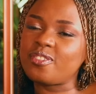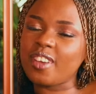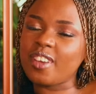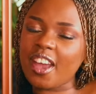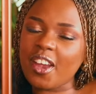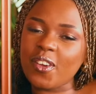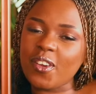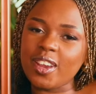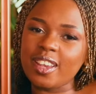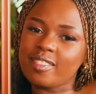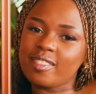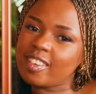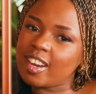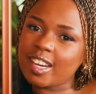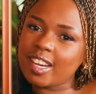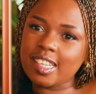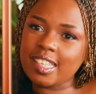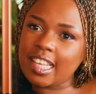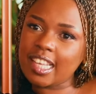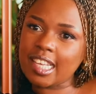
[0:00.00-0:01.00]
very,
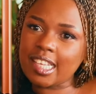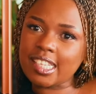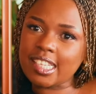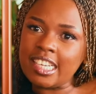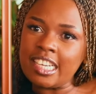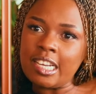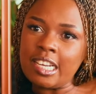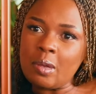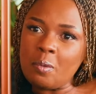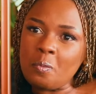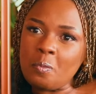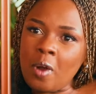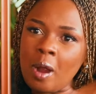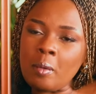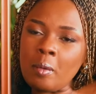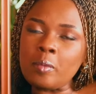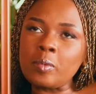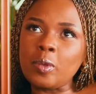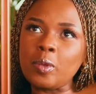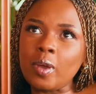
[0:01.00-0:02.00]
very, like...
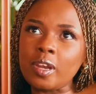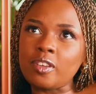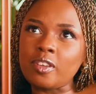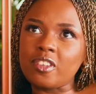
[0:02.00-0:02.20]
Probably one